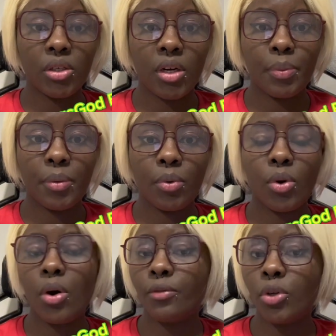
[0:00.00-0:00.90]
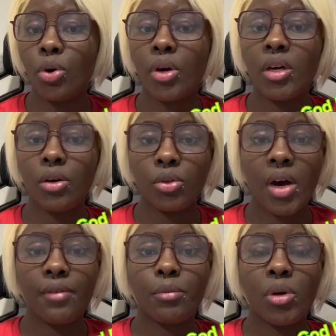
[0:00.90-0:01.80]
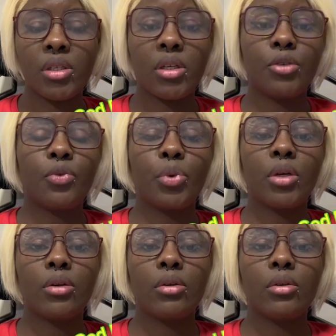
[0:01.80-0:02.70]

It shake Nigeria, say, oh.